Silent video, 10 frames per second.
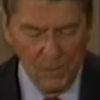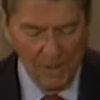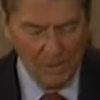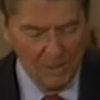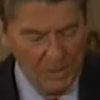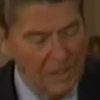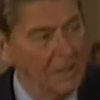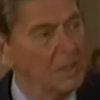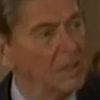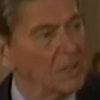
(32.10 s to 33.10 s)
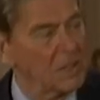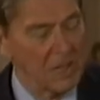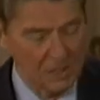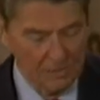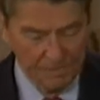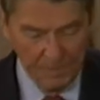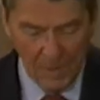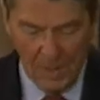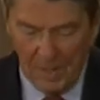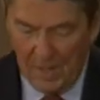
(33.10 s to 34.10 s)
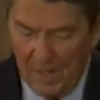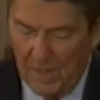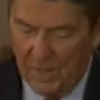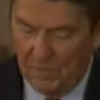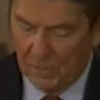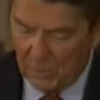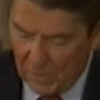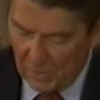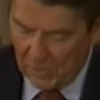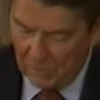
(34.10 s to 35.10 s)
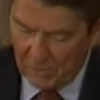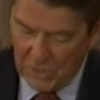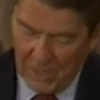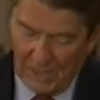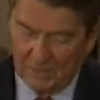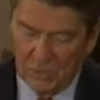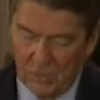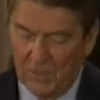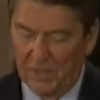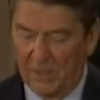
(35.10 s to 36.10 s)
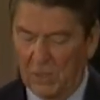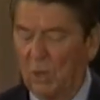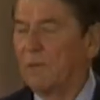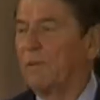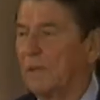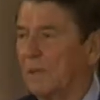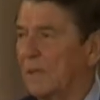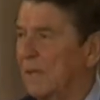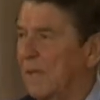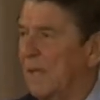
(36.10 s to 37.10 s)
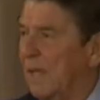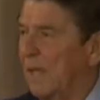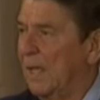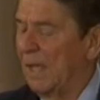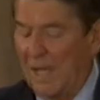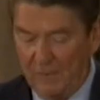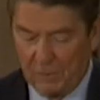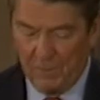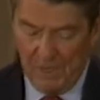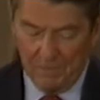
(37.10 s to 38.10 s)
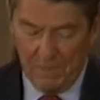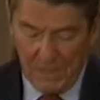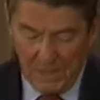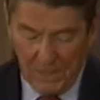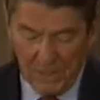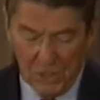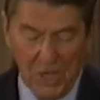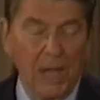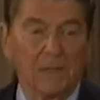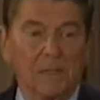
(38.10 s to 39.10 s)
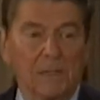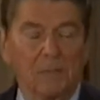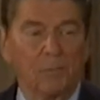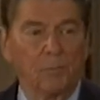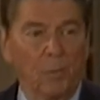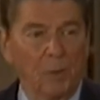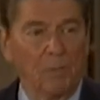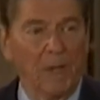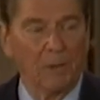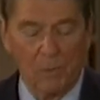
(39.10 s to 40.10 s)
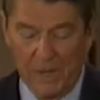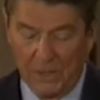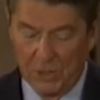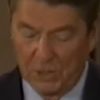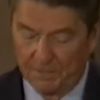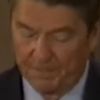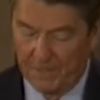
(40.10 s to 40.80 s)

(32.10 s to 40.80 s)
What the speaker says: Robert Dean Stathen, was returned to his native soil in a coffin after being beaten and shot at point-blank range.